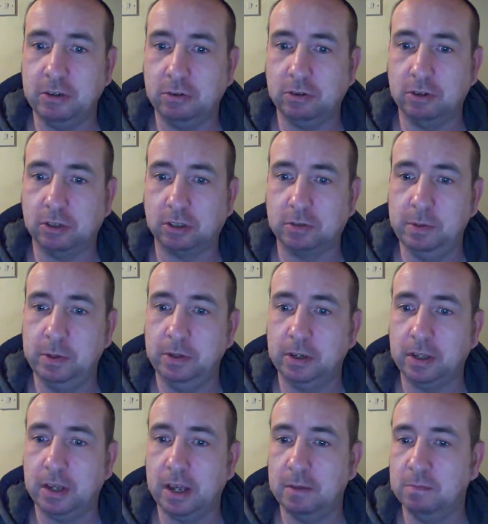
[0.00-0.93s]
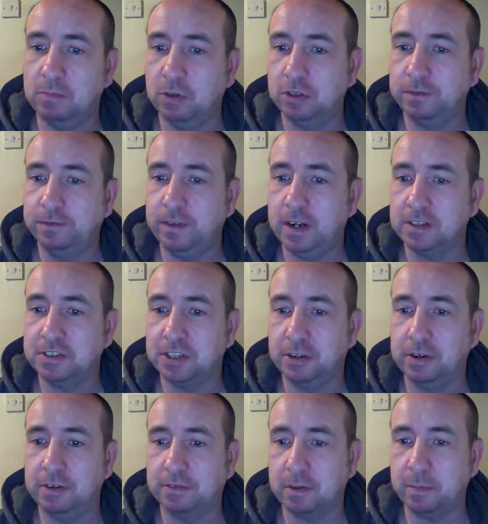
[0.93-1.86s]
could communicate much faster
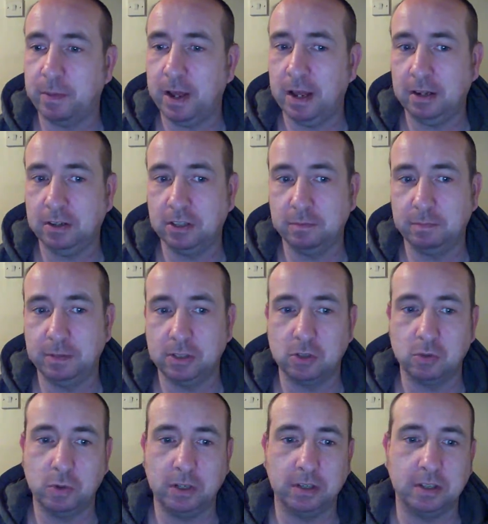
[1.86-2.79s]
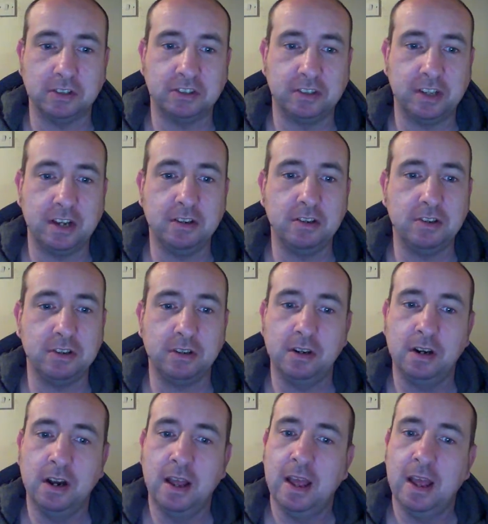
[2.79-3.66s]
if the path between the sender